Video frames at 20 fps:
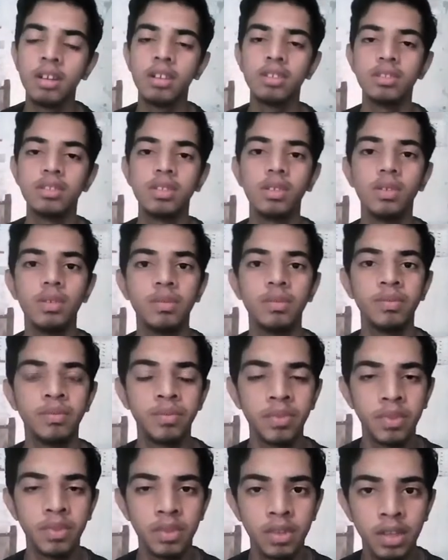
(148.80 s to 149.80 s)
So
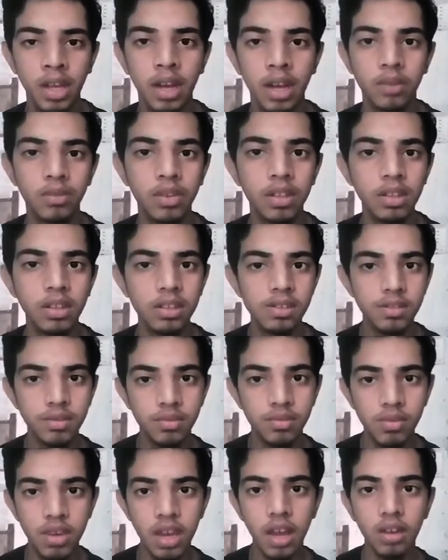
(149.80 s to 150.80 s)
after this,
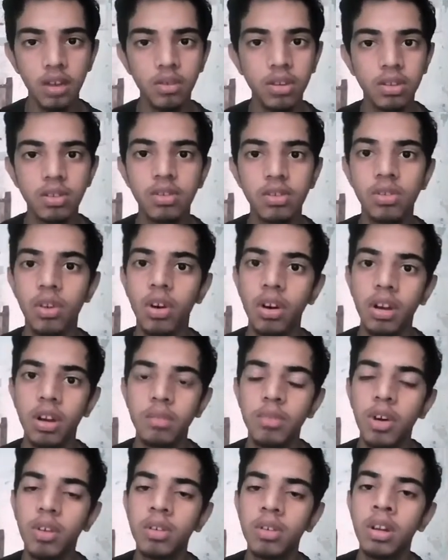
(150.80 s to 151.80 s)
we are going to talk
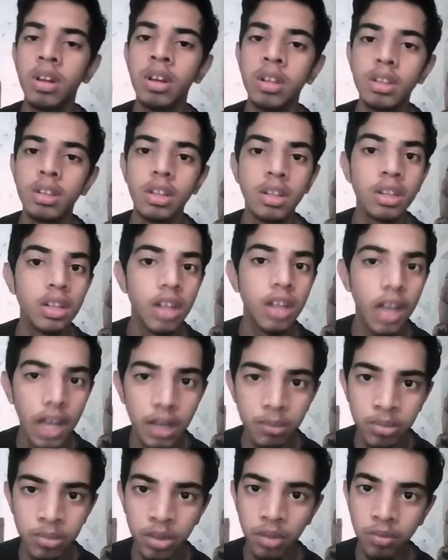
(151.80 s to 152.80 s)
about the
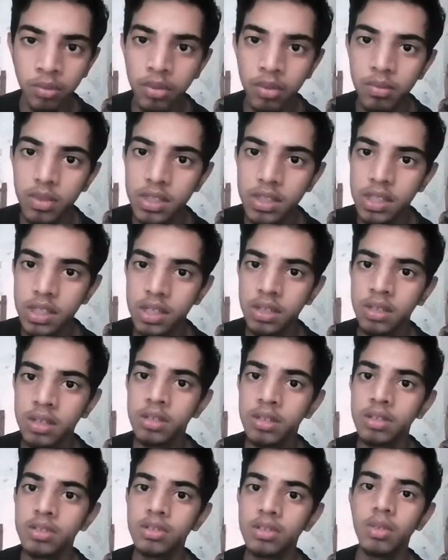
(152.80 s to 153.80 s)
types of investing.
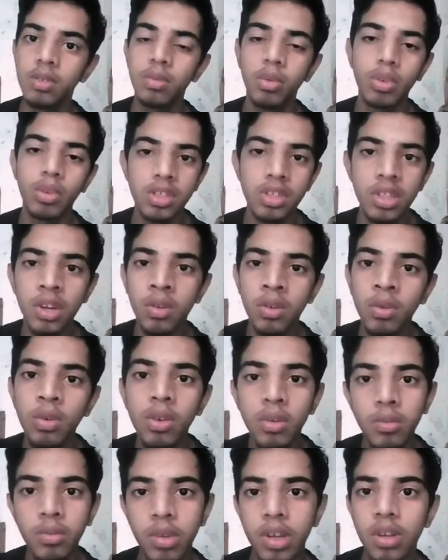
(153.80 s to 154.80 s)
So watch the whole
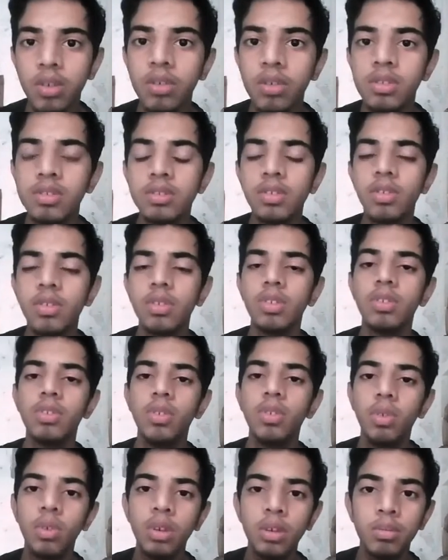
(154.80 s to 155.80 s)
video so you
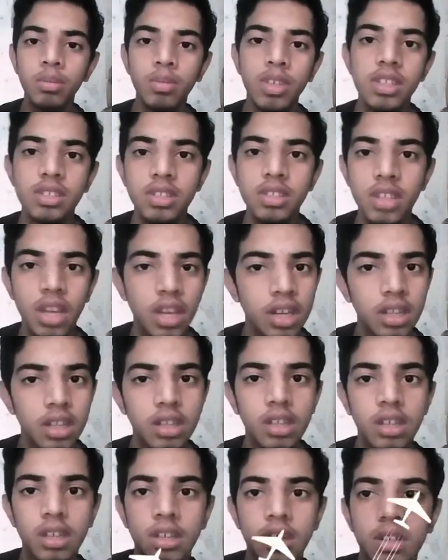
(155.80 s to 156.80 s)
don't miss anything.
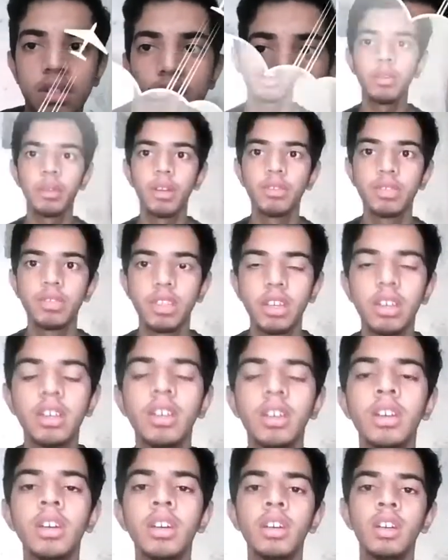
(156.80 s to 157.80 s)
Let's talk about the
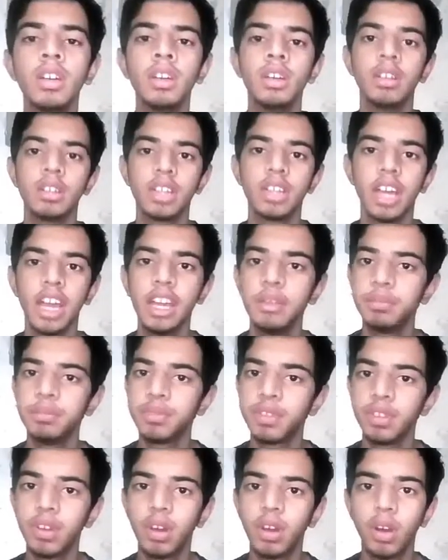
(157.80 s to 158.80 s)
types
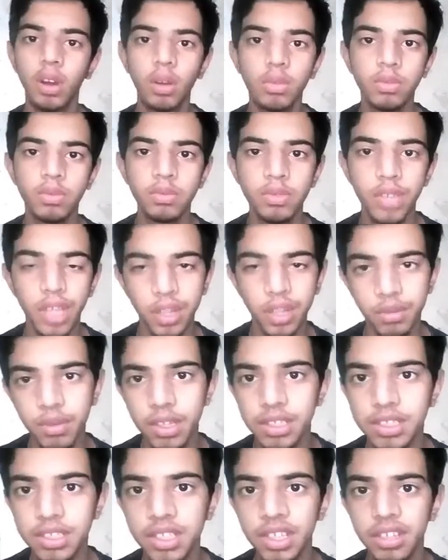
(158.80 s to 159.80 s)
of
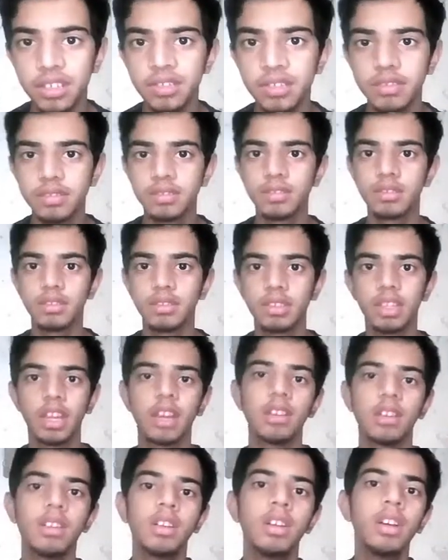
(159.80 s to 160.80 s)
investing. Now,
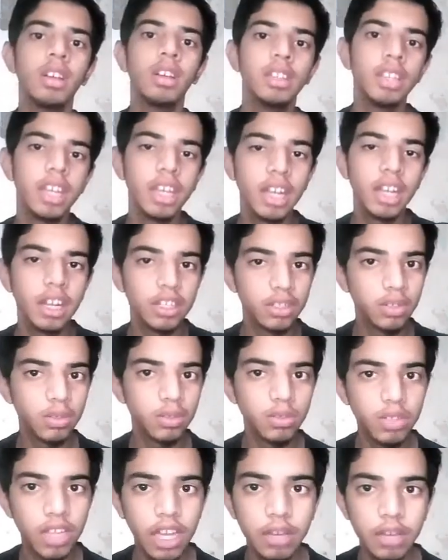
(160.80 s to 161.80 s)
there are two
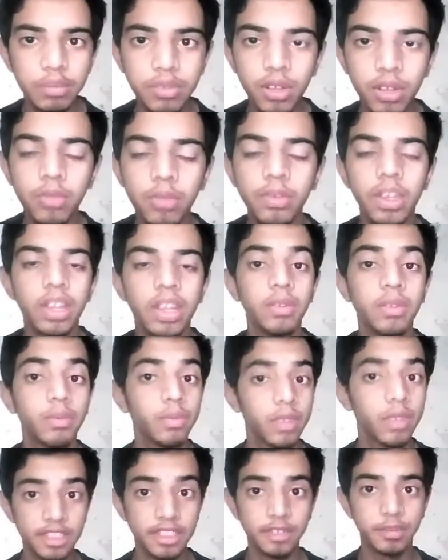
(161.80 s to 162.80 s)
types of
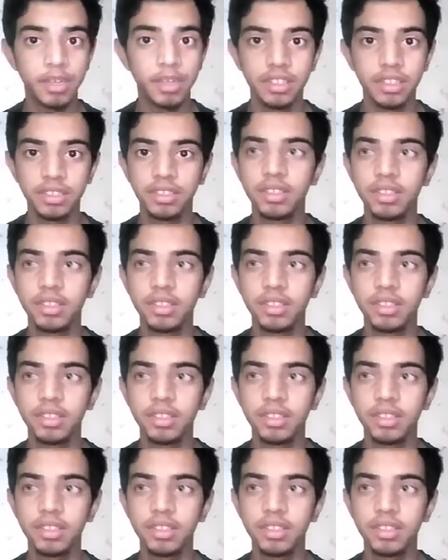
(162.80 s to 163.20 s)
investments: